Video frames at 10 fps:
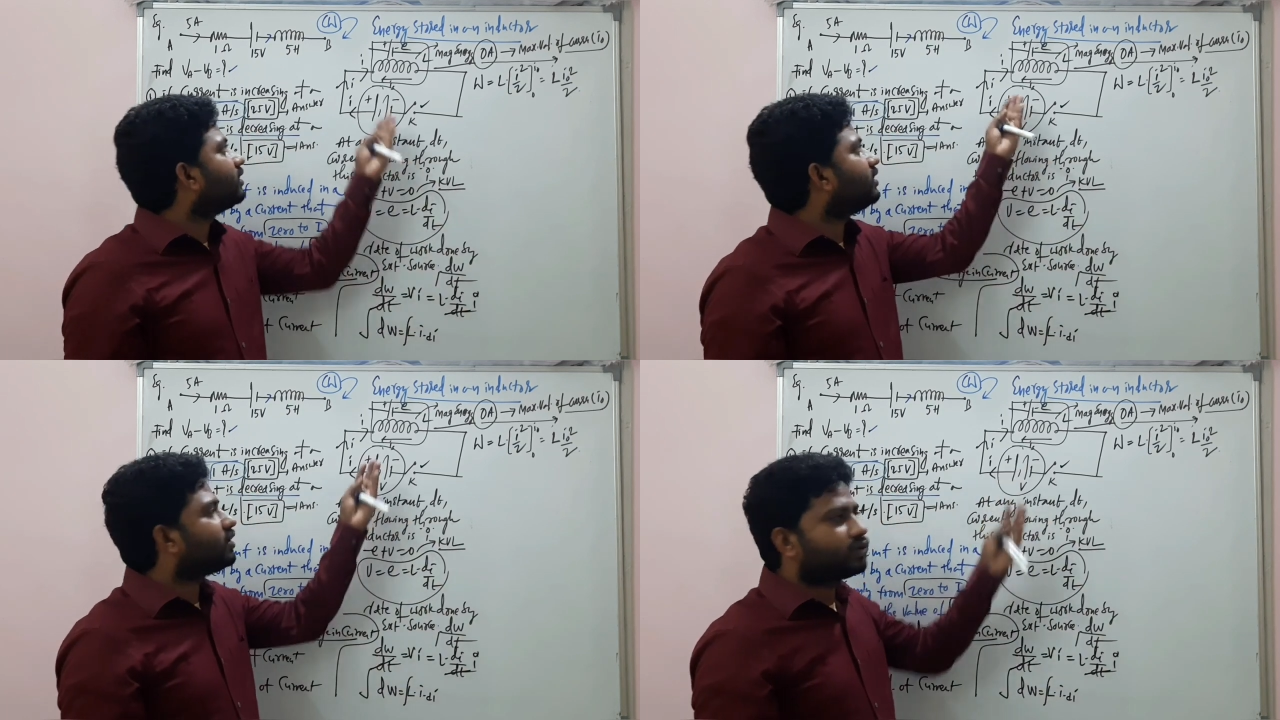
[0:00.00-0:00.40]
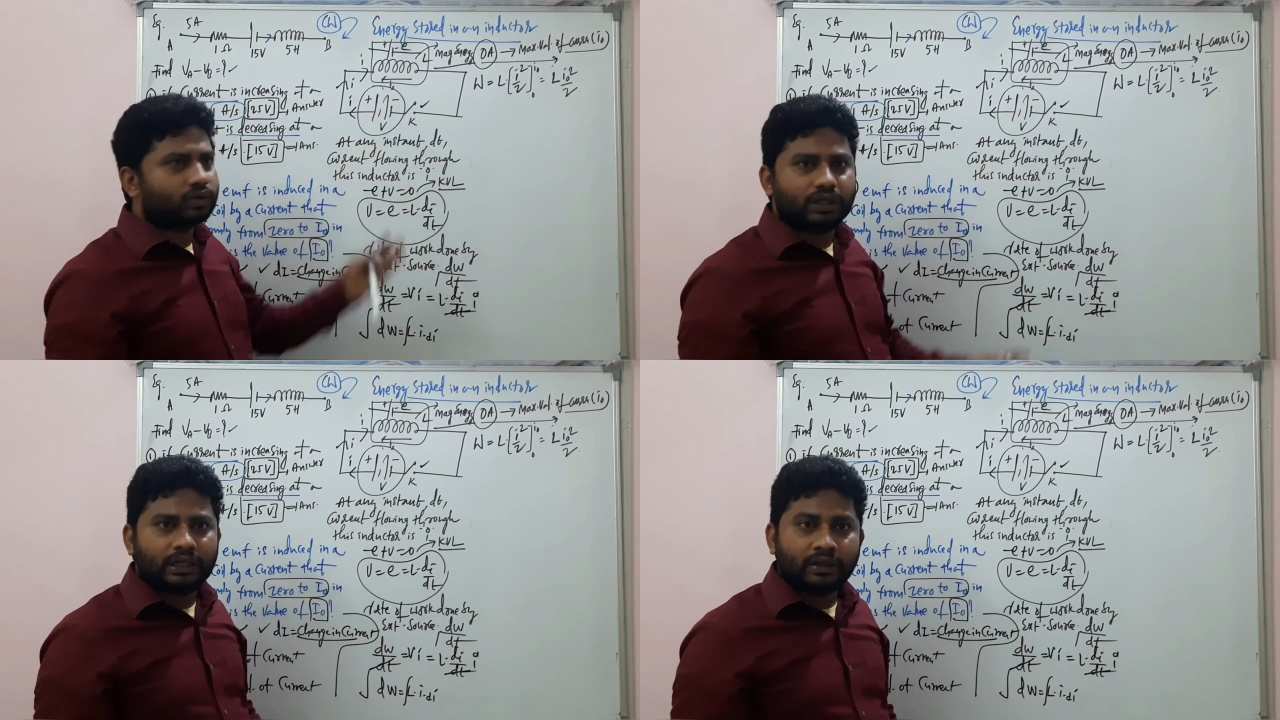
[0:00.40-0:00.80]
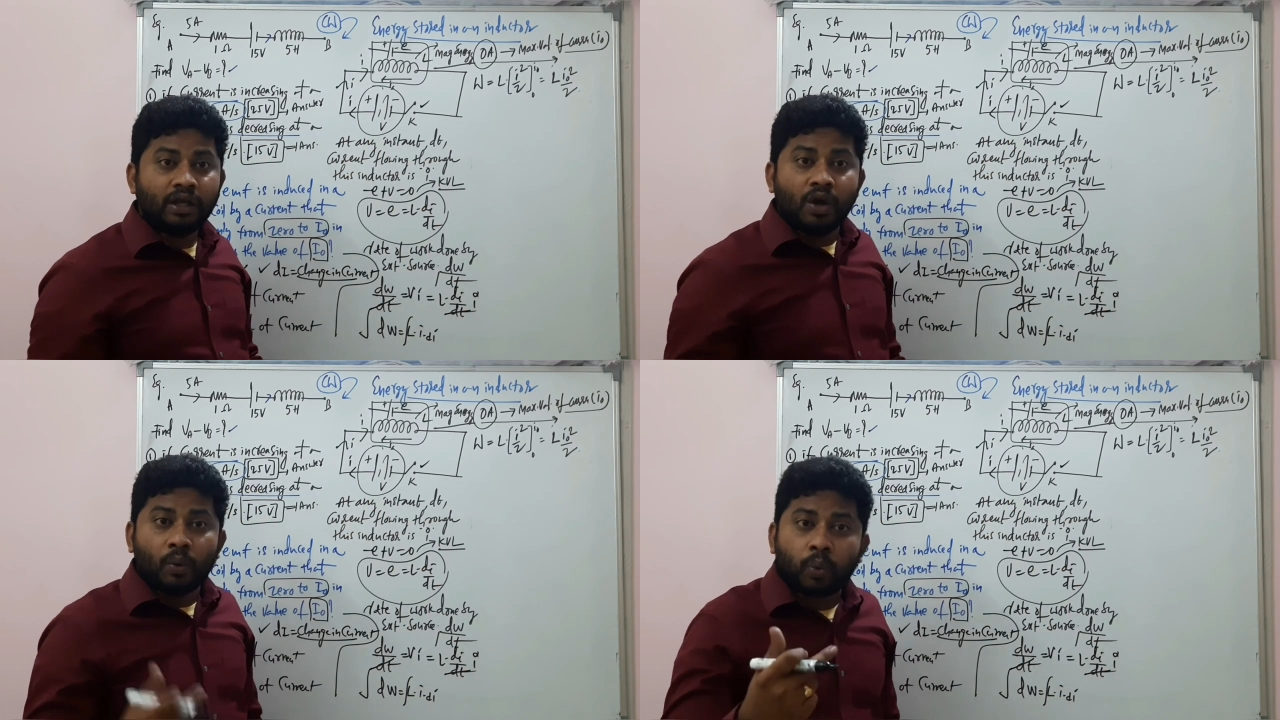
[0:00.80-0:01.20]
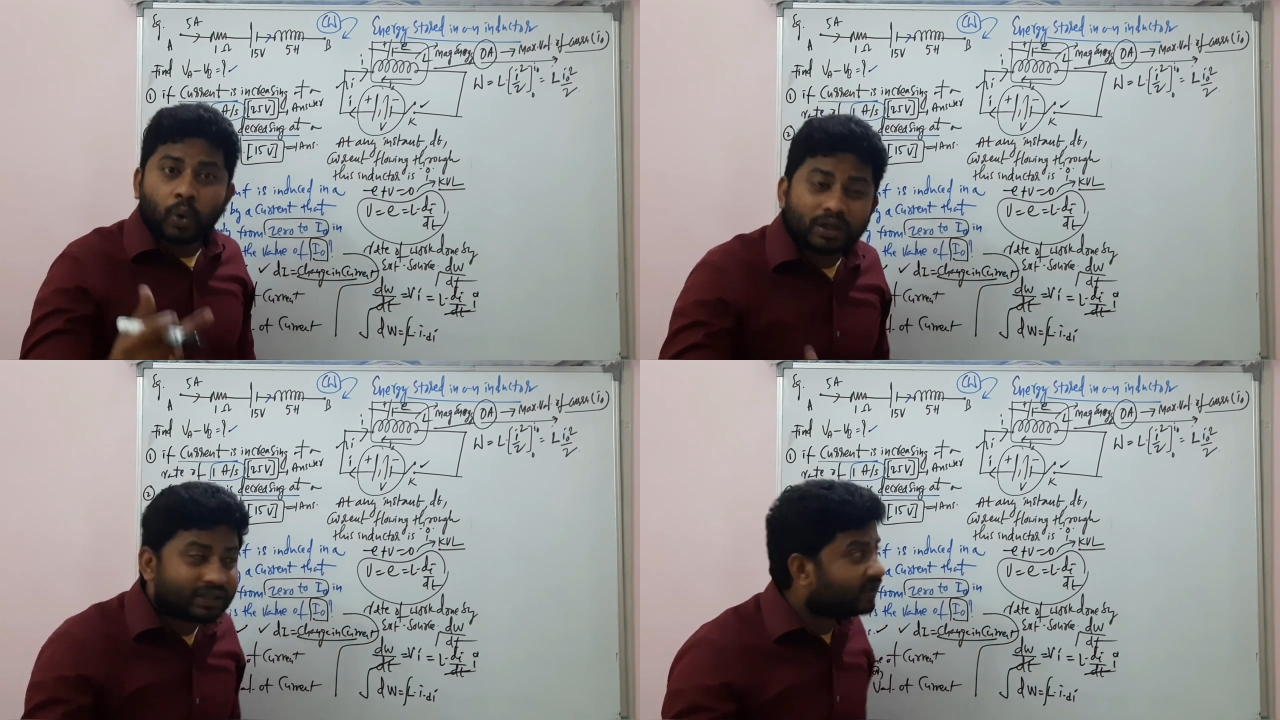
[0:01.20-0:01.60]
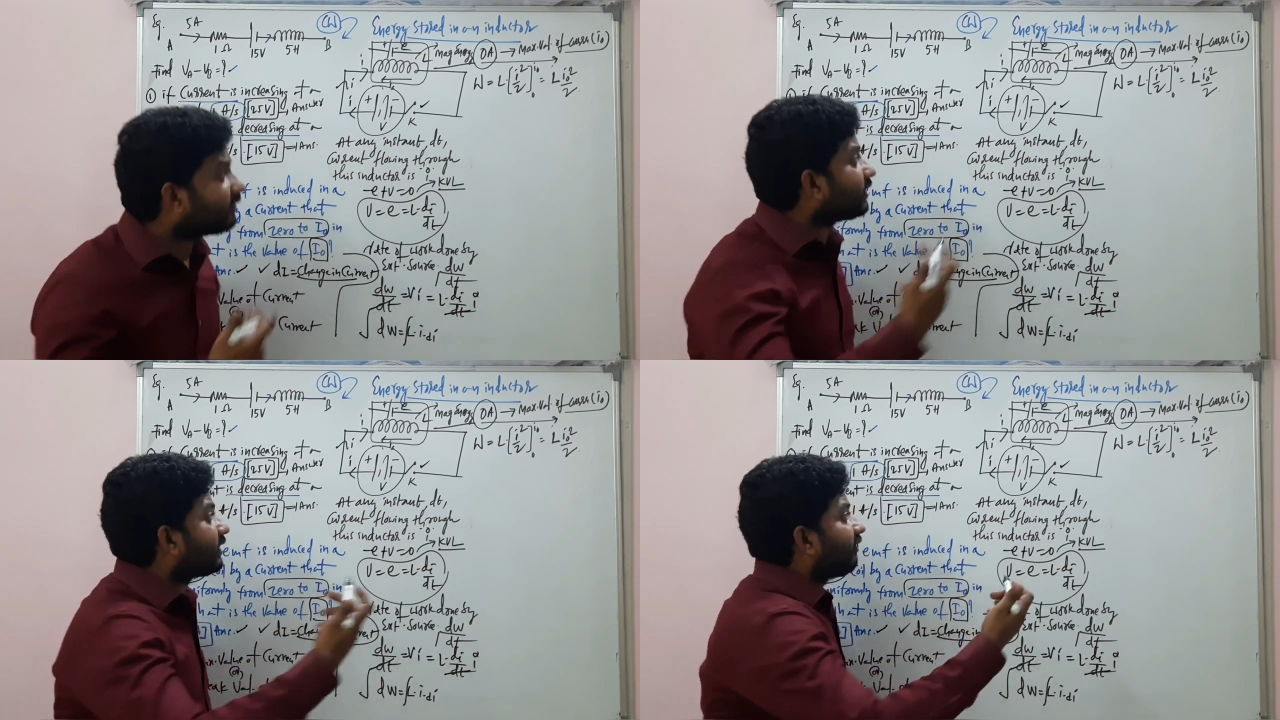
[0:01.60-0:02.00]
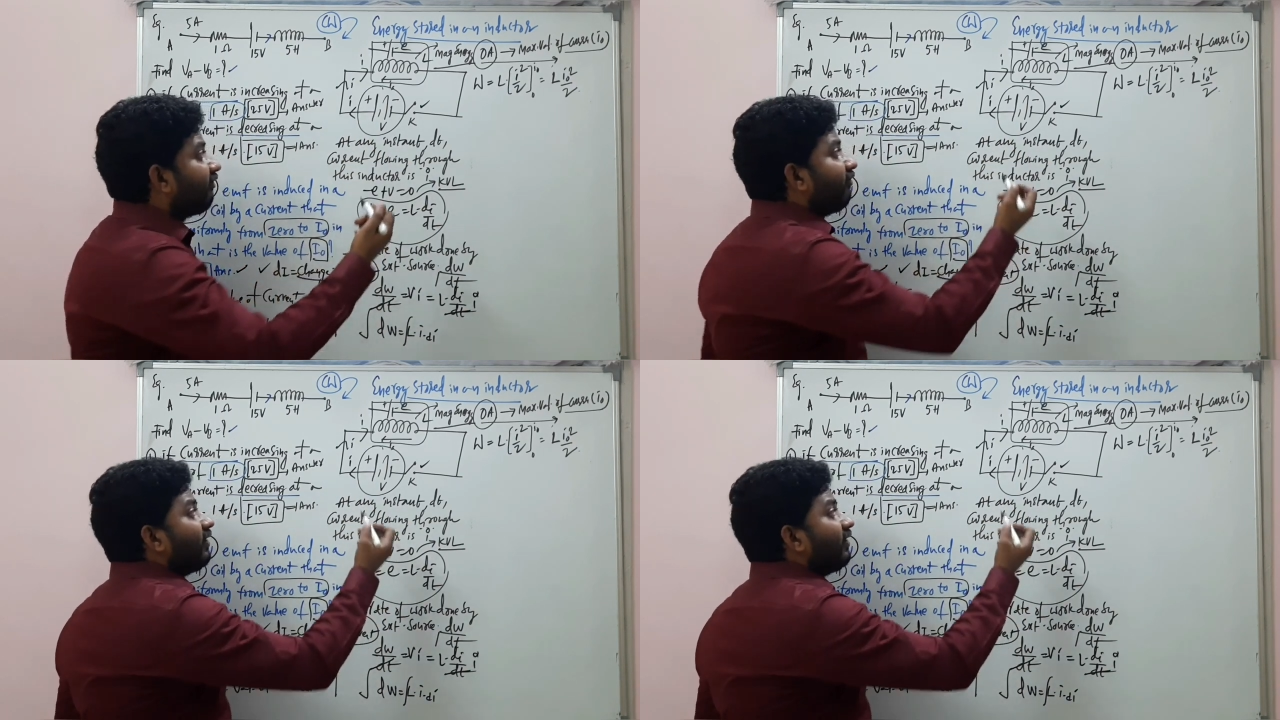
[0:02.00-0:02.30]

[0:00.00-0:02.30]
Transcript: This only. Whatever the